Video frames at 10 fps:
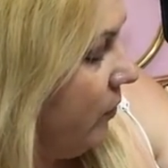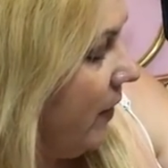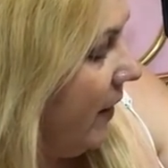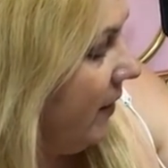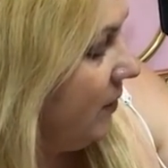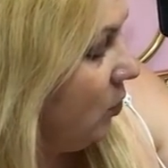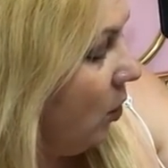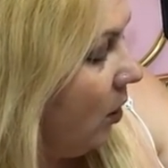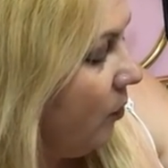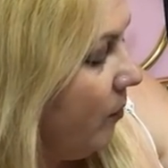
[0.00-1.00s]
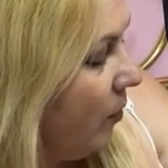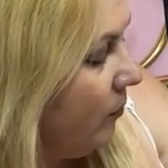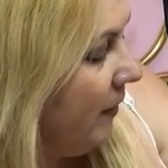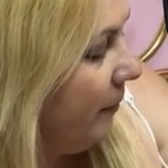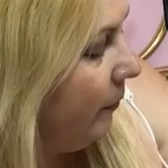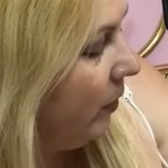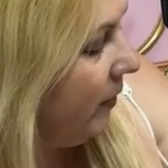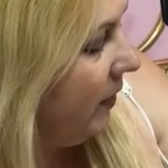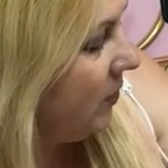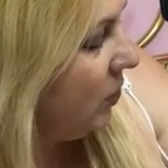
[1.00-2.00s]
blue light is lock mode, gimbal
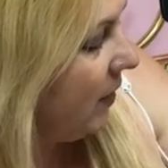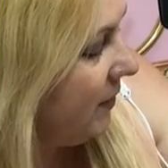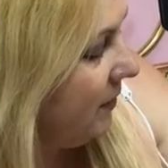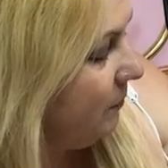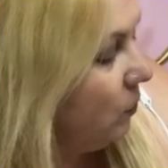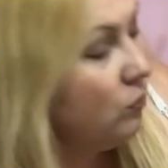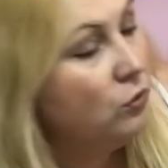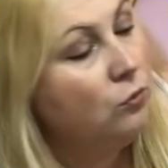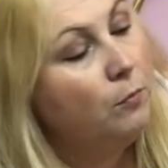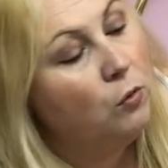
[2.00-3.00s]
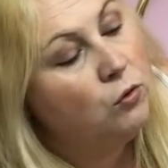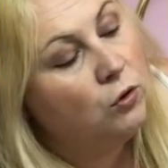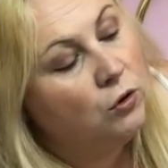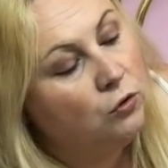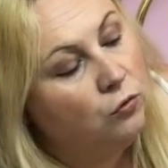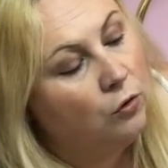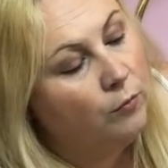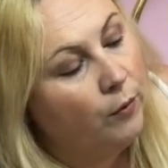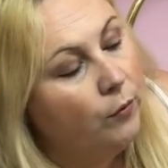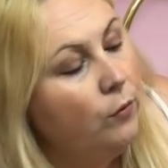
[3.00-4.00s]
initializing motion control
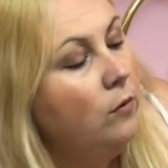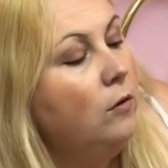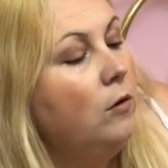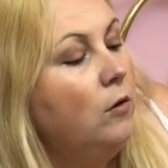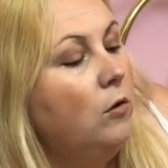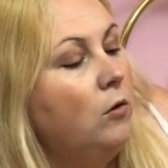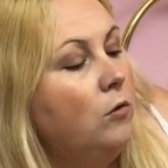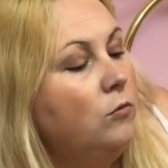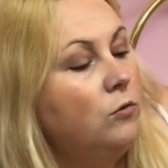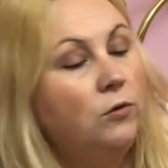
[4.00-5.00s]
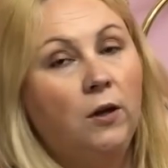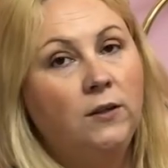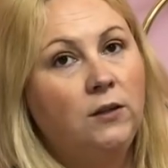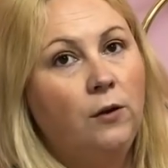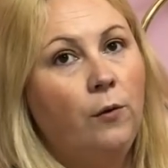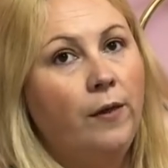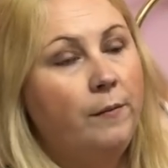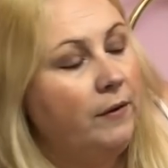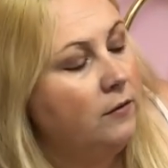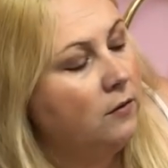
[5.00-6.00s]
mode. So I don't actually know what
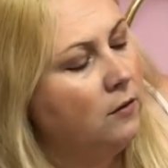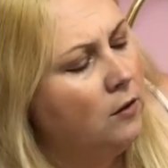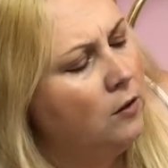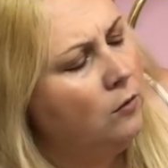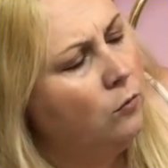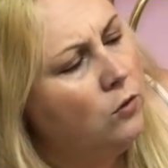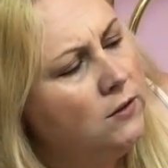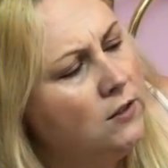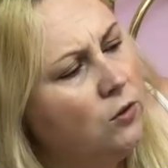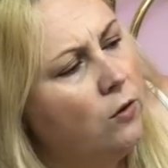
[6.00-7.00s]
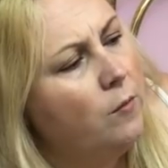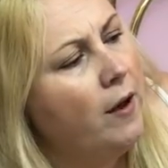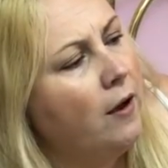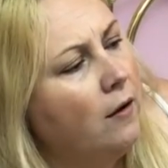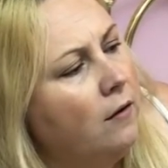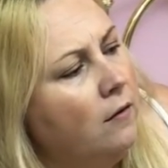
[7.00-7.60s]
that means. What's this do on the back?